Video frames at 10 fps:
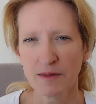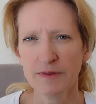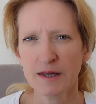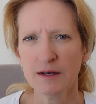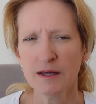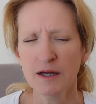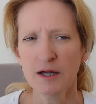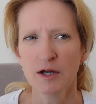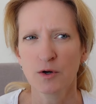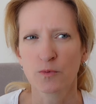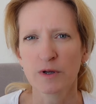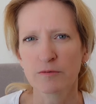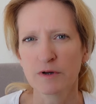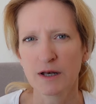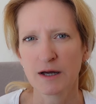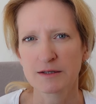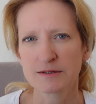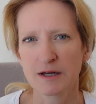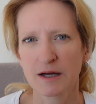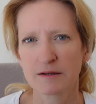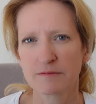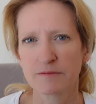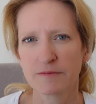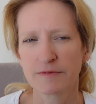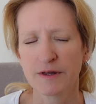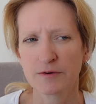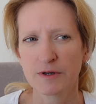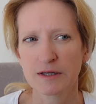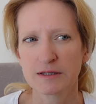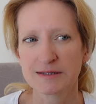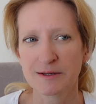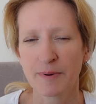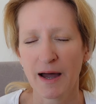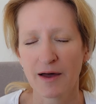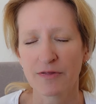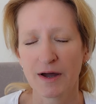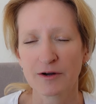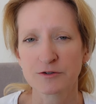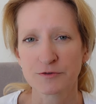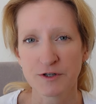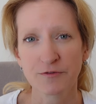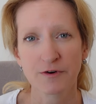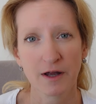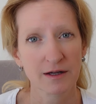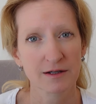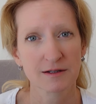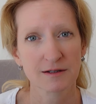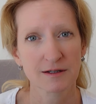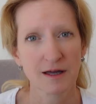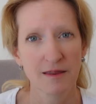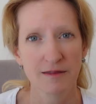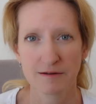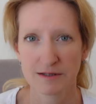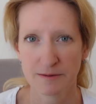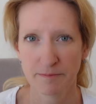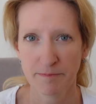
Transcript: then we realize that there is a path out of suffering. There is a